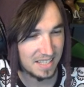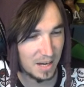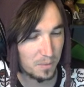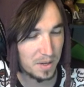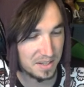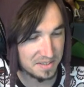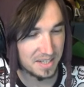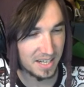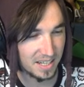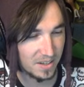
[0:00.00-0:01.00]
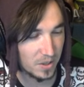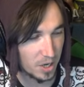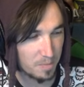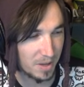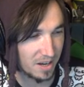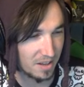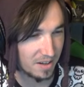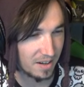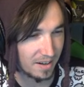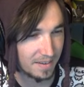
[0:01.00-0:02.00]
That was, yeah. I'll let you play
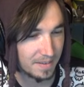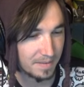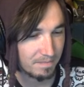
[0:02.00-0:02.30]
another card.